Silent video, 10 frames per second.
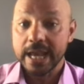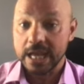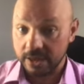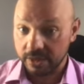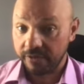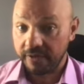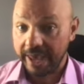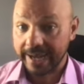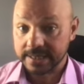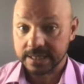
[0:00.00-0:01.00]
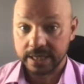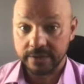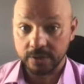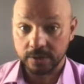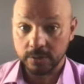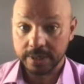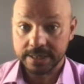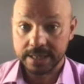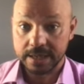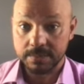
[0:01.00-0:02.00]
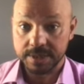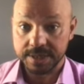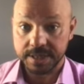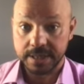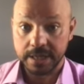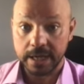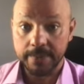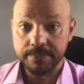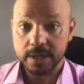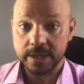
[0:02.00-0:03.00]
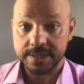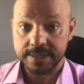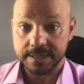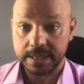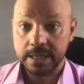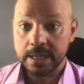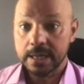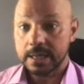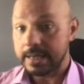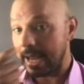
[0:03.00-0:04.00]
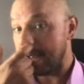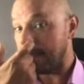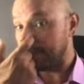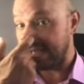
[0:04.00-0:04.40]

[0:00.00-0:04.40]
In fact, if you look at the numbers here, you can see that the